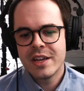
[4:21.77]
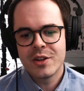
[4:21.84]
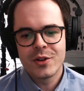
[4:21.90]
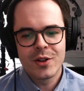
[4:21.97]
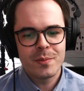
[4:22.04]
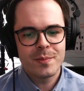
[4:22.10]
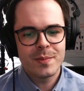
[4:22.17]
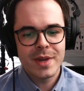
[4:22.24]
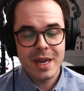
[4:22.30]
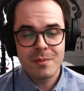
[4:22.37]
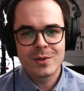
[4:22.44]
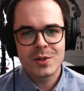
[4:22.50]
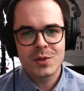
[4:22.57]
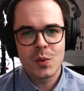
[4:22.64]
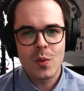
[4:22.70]
You'll be
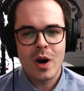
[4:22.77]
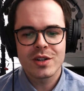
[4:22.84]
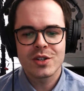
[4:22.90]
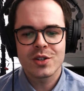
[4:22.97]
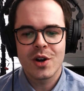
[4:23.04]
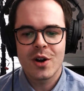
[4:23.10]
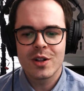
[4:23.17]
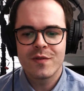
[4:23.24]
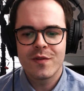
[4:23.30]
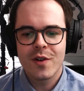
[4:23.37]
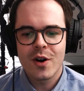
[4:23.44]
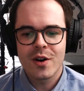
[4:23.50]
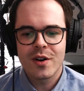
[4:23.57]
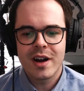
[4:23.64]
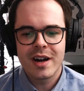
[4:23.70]
able to watch all of
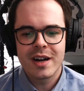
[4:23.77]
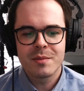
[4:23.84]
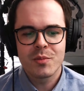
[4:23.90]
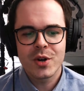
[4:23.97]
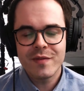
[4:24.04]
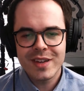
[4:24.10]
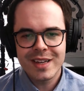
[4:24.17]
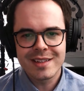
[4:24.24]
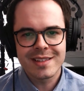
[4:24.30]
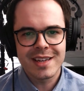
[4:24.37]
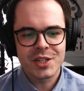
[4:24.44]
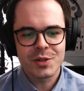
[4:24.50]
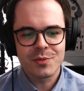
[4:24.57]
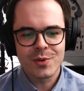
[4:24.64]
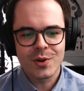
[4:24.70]
our uh, previous
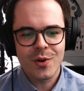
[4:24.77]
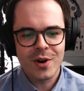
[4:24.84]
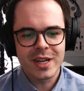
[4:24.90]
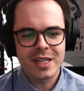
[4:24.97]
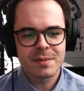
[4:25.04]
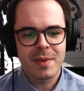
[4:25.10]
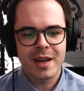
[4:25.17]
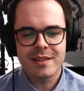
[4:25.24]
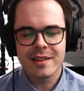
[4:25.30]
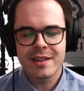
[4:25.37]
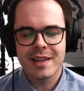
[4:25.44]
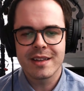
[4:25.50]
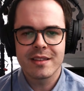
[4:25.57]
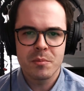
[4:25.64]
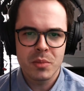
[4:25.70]
session recordings by
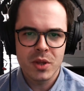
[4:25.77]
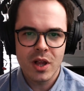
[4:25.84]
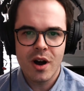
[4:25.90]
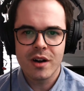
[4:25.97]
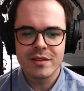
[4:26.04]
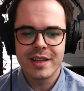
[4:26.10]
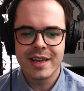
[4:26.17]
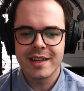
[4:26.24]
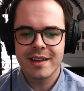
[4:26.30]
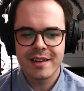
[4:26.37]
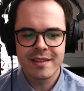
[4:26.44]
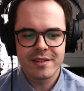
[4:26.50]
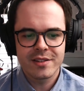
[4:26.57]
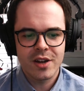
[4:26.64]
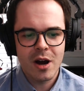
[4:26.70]
clicking the blog link
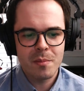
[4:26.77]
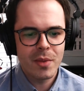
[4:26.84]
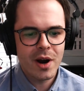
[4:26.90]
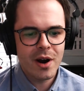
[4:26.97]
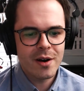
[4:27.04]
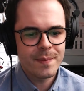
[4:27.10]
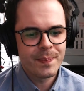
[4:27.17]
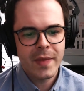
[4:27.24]
in the top bar.